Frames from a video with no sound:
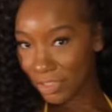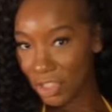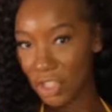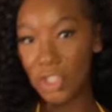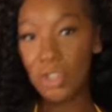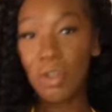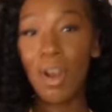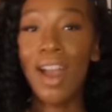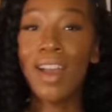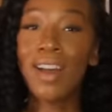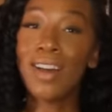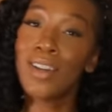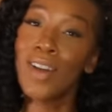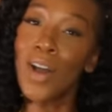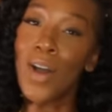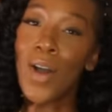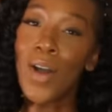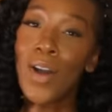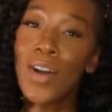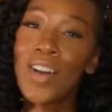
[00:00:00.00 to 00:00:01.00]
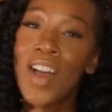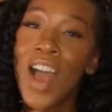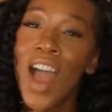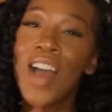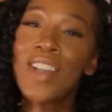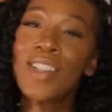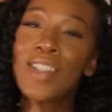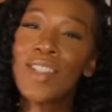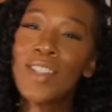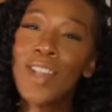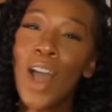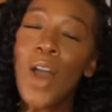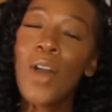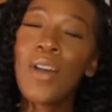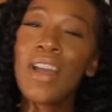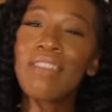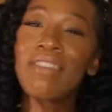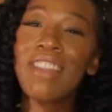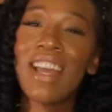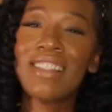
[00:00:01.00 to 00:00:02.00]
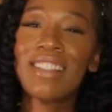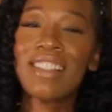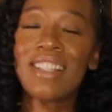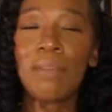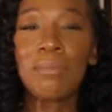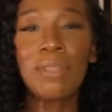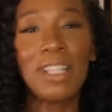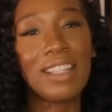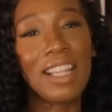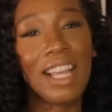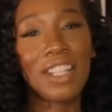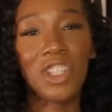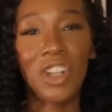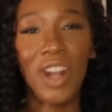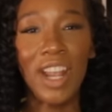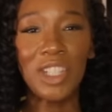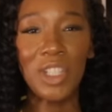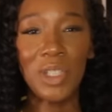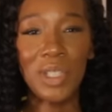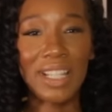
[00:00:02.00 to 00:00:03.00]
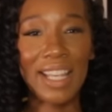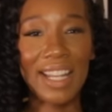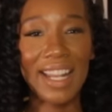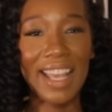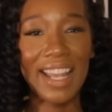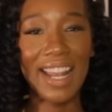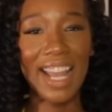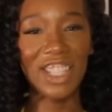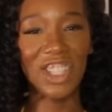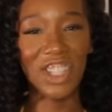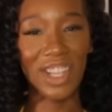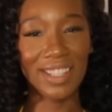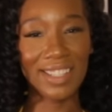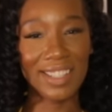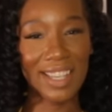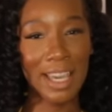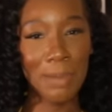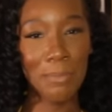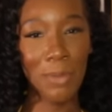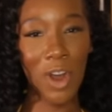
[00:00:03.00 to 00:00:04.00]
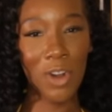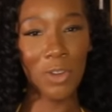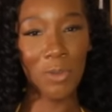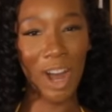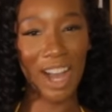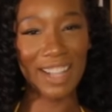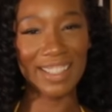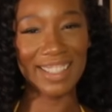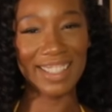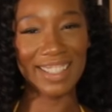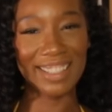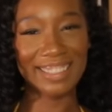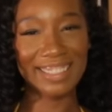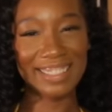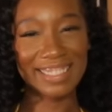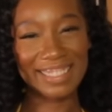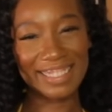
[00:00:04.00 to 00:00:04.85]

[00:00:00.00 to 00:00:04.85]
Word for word: try on haul. So if that's something that you're interested in, just keep on watching.